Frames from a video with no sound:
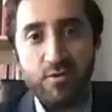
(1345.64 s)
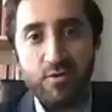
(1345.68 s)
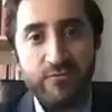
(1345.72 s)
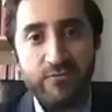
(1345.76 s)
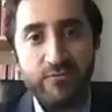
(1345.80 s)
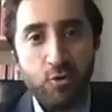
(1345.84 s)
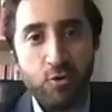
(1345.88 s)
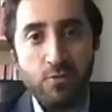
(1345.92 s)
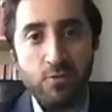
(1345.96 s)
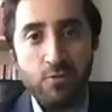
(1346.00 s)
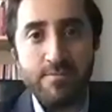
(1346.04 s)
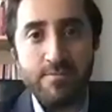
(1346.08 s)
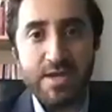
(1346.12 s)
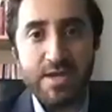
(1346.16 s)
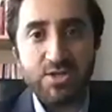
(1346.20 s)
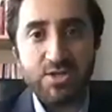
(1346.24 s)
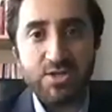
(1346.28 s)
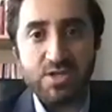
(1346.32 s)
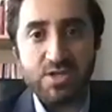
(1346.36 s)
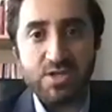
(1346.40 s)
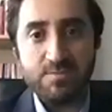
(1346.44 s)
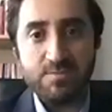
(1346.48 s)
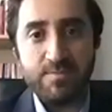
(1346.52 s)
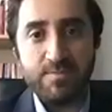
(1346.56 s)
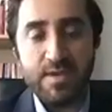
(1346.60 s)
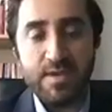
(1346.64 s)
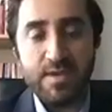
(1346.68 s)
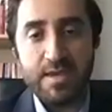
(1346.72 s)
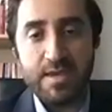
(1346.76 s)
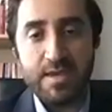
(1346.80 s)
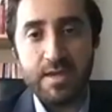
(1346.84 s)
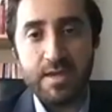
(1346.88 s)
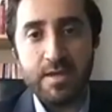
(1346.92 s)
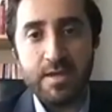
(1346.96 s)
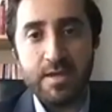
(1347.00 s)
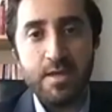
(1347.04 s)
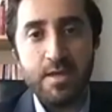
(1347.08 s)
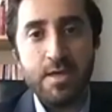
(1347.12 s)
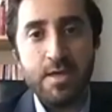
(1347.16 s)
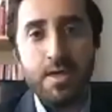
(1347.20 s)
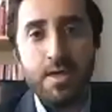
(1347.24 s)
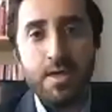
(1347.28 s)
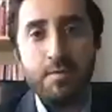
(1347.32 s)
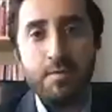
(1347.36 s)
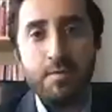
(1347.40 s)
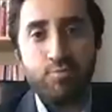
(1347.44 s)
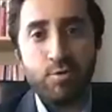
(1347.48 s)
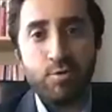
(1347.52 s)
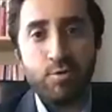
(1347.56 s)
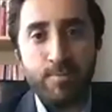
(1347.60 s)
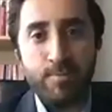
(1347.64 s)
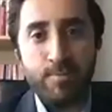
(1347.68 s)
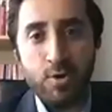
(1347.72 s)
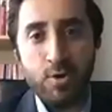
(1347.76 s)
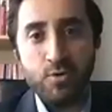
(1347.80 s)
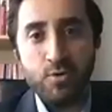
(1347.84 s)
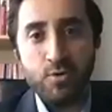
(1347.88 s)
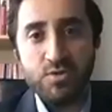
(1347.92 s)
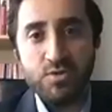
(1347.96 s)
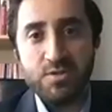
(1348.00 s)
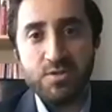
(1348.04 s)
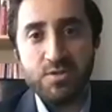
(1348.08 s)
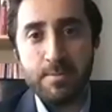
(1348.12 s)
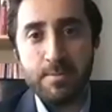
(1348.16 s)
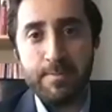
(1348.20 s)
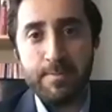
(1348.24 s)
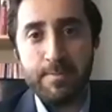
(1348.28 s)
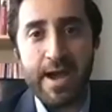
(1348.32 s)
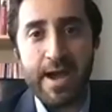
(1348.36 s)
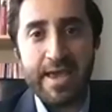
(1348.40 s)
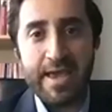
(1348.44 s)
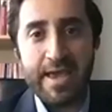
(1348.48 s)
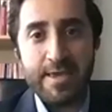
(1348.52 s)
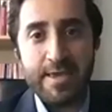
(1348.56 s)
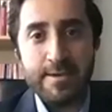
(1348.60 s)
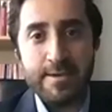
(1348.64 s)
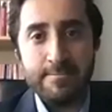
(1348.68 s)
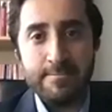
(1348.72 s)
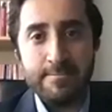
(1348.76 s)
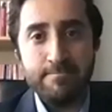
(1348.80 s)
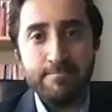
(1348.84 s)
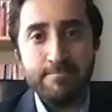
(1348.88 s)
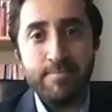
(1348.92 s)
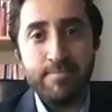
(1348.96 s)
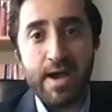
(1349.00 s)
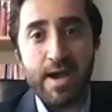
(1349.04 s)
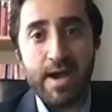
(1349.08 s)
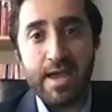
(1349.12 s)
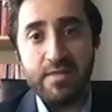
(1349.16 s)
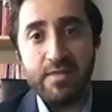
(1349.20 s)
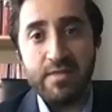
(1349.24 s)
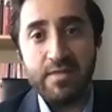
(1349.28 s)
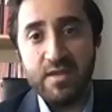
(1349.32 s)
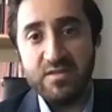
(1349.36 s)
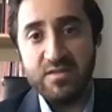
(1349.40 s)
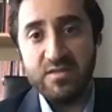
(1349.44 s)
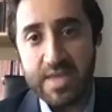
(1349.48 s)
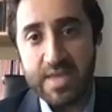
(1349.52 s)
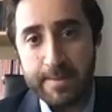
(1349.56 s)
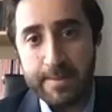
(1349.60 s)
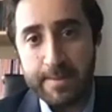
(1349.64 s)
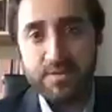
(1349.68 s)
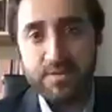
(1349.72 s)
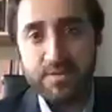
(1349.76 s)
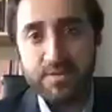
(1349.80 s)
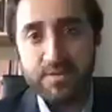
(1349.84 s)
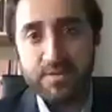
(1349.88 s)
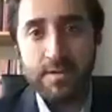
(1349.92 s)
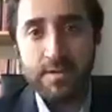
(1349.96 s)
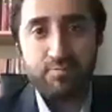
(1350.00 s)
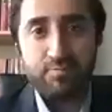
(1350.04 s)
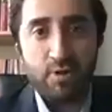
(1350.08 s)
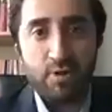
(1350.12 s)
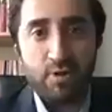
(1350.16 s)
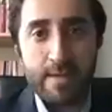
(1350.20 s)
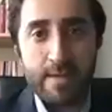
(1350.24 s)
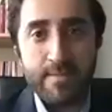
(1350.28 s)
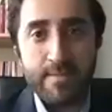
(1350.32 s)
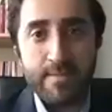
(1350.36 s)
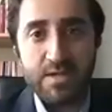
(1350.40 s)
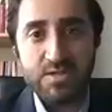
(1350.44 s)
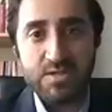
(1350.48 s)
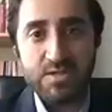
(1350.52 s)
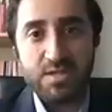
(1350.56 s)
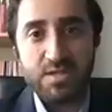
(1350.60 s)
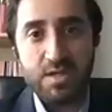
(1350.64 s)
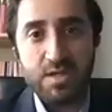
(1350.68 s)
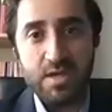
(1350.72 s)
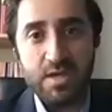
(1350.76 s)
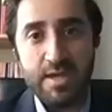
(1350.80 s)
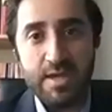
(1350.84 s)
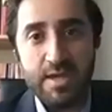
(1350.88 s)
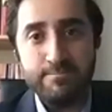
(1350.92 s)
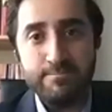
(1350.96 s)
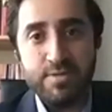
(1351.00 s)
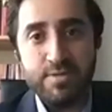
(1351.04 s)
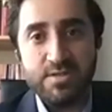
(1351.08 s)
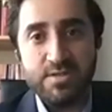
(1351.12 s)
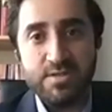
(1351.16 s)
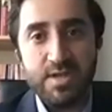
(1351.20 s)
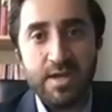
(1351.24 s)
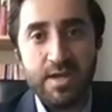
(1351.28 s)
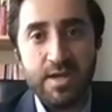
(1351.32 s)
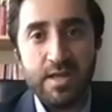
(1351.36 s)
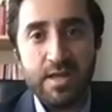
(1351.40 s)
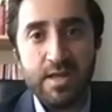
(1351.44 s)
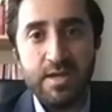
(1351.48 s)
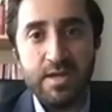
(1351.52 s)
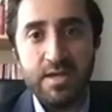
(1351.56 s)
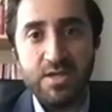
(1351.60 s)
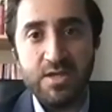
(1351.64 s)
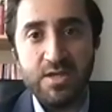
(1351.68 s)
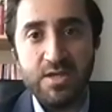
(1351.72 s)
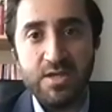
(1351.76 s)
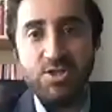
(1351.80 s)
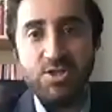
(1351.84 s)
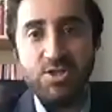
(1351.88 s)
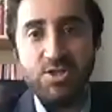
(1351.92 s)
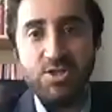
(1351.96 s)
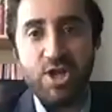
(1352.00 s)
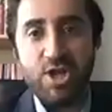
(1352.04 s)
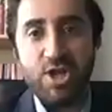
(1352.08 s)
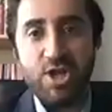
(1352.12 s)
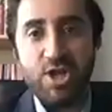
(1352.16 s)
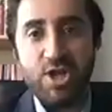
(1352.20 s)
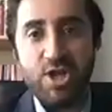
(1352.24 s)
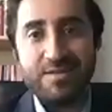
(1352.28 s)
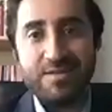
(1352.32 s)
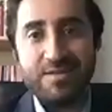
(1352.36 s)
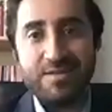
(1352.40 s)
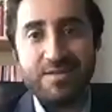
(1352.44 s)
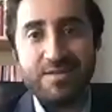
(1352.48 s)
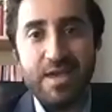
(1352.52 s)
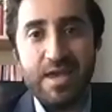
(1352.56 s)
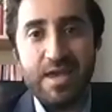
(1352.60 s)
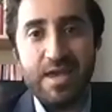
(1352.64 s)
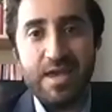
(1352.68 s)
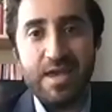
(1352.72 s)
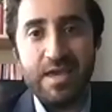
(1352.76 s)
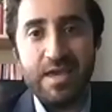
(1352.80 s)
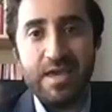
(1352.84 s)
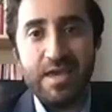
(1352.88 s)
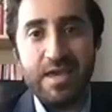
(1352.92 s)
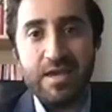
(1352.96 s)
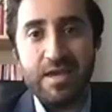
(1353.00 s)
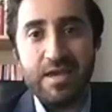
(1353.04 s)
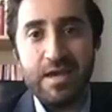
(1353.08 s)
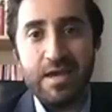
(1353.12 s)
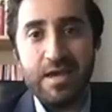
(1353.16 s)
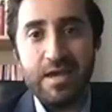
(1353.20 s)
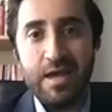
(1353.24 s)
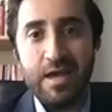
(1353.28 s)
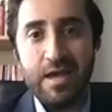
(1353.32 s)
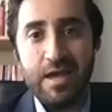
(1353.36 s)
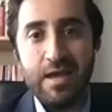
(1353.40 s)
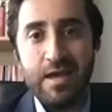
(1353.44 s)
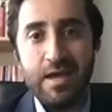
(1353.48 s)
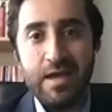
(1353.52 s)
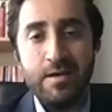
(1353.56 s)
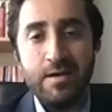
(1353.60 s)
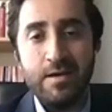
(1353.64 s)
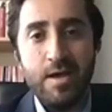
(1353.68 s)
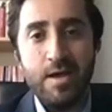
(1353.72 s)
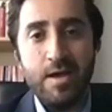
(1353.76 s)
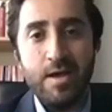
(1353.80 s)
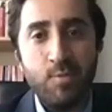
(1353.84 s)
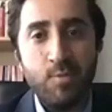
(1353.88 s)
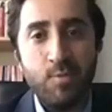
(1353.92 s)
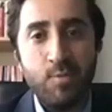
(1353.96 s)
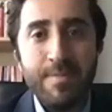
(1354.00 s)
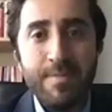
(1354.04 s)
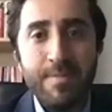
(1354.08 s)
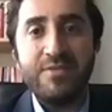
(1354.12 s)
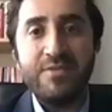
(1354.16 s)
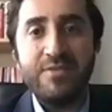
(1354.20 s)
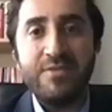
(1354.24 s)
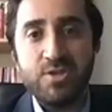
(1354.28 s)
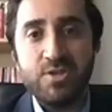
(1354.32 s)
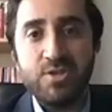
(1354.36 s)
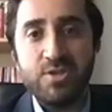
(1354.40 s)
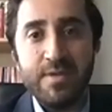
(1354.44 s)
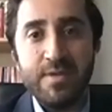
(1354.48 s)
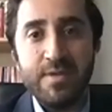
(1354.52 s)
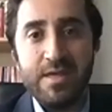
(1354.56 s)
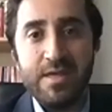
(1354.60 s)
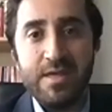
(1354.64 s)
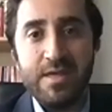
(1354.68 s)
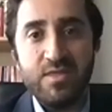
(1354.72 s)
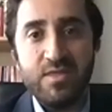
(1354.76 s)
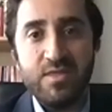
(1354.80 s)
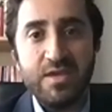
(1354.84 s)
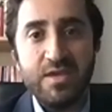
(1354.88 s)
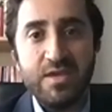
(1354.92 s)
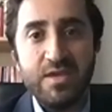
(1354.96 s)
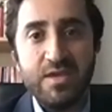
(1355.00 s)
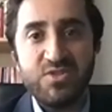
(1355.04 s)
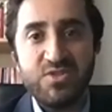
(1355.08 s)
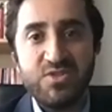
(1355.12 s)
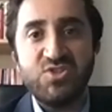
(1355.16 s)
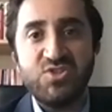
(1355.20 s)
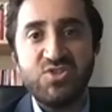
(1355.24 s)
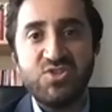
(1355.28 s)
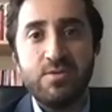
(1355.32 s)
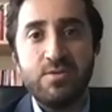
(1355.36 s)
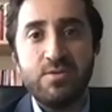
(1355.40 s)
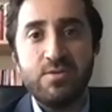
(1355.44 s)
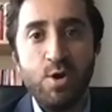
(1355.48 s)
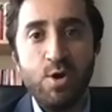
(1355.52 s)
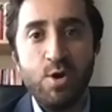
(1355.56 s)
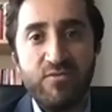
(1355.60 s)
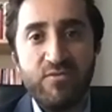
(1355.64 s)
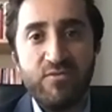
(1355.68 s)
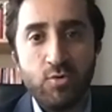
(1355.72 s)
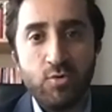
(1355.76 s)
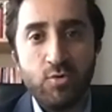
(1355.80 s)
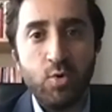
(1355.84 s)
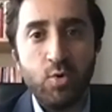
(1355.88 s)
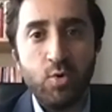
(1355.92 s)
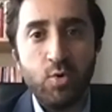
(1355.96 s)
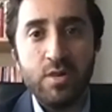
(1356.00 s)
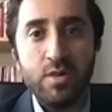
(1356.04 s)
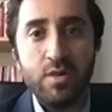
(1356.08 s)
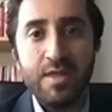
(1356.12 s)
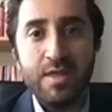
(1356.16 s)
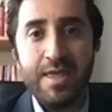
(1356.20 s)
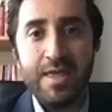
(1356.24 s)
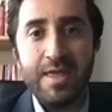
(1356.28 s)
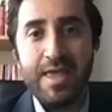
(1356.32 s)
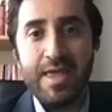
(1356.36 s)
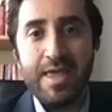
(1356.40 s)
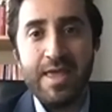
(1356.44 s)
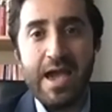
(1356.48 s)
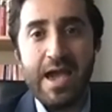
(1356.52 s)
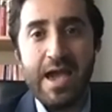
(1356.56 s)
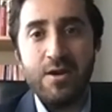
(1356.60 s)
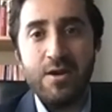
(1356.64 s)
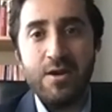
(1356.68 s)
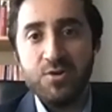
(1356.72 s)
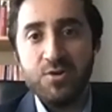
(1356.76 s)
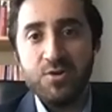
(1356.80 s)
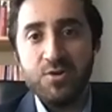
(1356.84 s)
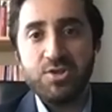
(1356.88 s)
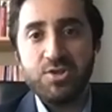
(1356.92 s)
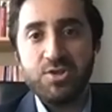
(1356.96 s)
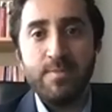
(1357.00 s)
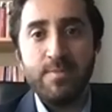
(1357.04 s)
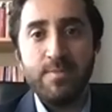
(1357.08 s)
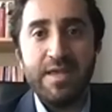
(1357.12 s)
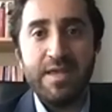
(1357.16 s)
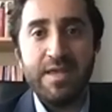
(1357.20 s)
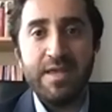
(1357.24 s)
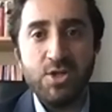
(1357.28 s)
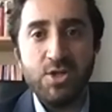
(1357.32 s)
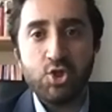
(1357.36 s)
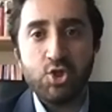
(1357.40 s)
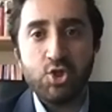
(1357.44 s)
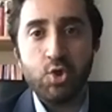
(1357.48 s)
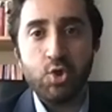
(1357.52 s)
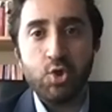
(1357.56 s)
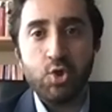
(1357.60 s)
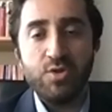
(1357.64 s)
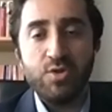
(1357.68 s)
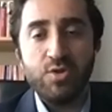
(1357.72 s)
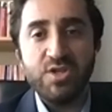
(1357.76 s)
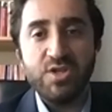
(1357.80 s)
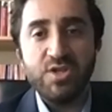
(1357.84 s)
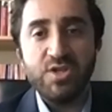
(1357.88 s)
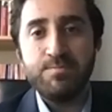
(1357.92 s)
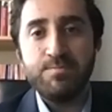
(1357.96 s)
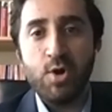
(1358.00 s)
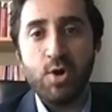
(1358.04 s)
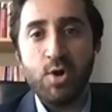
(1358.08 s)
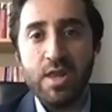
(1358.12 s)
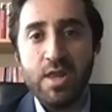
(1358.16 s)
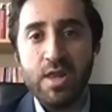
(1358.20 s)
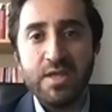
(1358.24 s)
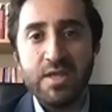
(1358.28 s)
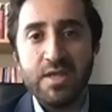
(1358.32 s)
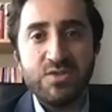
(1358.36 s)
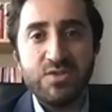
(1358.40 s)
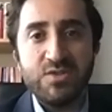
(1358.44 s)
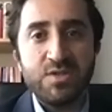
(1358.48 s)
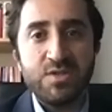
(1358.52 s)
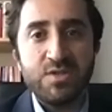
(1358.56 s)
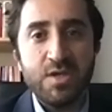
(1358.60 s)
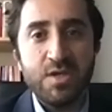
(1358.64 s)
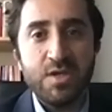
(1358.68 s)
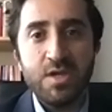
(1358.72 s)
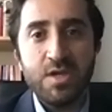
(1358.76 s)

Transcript: and the reform measures being proposed by him, by the deputy prime minister in particular, could perhaps inject a momentum in the system overall, and ultimately ensure the spoilers,